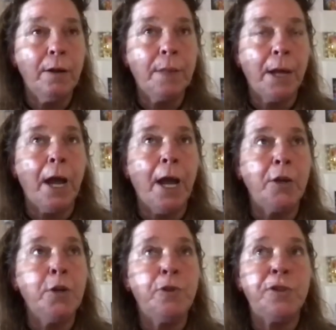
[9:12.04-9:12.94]
I, I
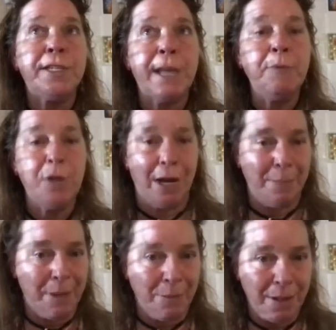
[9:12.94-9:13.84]
could have just stepped on it,
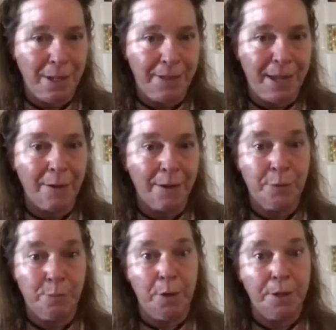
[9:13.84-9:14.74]
but I'm not like that because
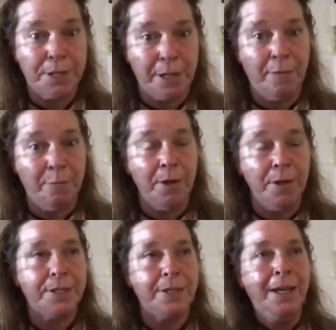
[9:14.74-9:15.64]
of books. I love
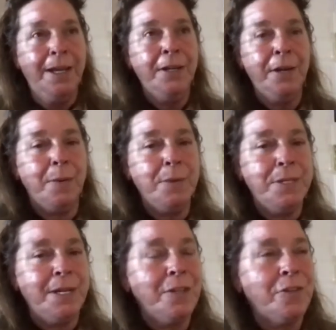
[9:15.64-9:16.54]
books. You know, I was
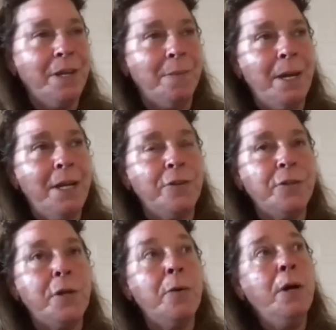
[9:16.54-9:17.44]
an English lit major,
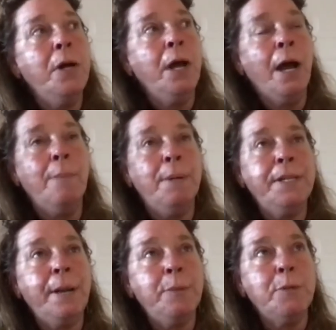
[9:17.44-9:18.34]
so I picked
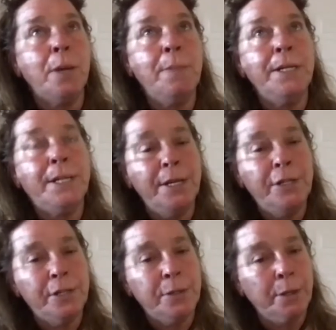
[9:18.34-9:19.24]
it up. It was on
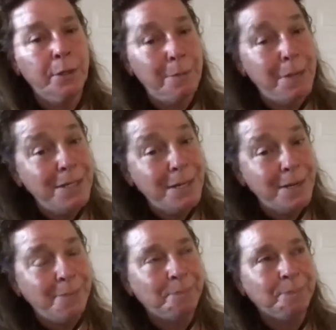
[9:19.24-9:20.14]
meditation, so I learned to meditate.